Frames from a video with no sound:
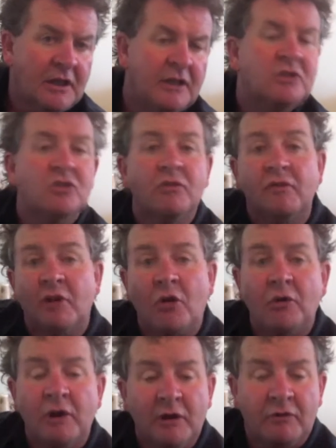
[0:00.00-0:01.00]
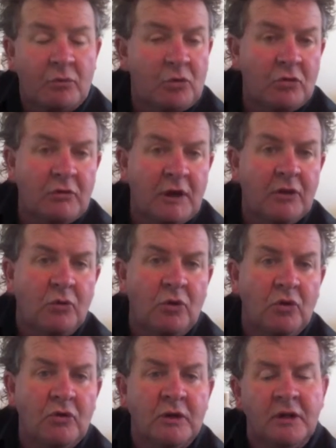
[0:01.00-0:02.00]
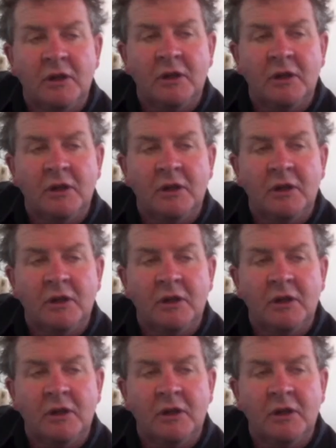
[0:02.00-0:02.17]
kids who are flowing in from all around the world